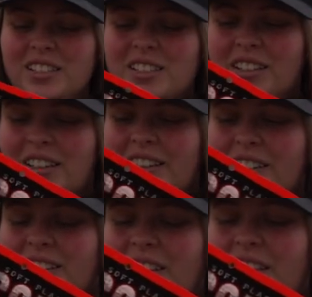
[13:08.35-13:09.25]
is
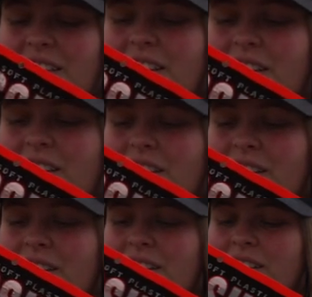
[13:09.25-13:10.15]
like
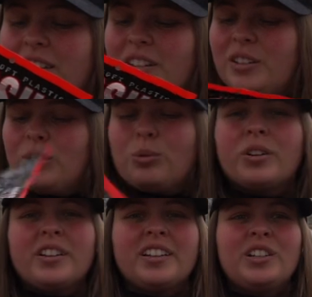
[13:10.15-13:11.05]
the,
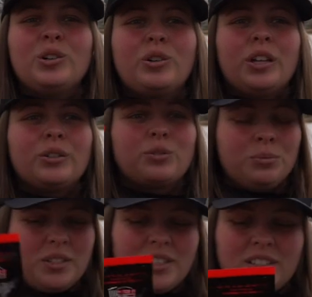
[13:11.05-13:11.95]
one of the gill colors from
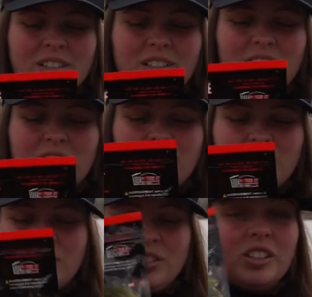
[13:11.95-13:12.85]
Six Sense. It
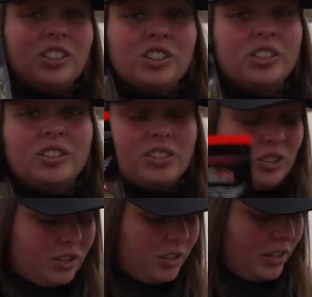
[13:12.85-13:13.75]
literally looks
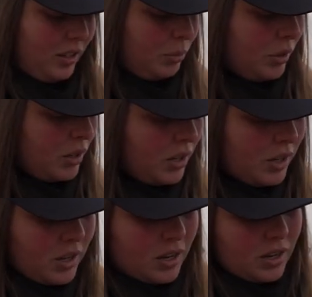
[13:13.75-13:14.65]
just the same.
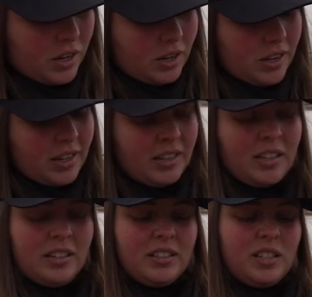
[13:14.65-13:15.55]
And
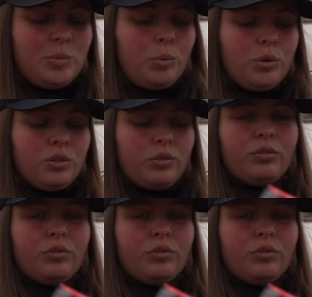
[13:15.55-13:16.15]
then this is Bruiser